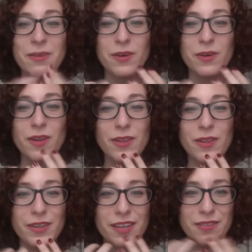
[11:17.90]
We're all
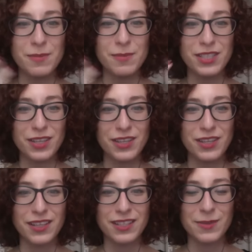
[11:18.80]
learning from each other,
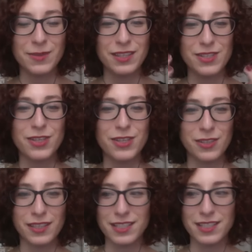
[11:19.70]
and that's why the circle
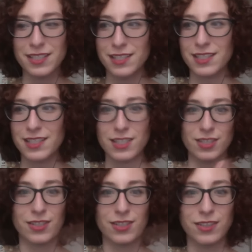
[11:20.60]
exists, because it's a
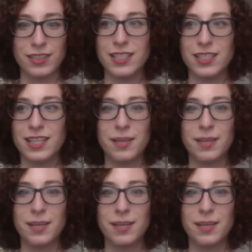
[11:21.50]
circle and it's not a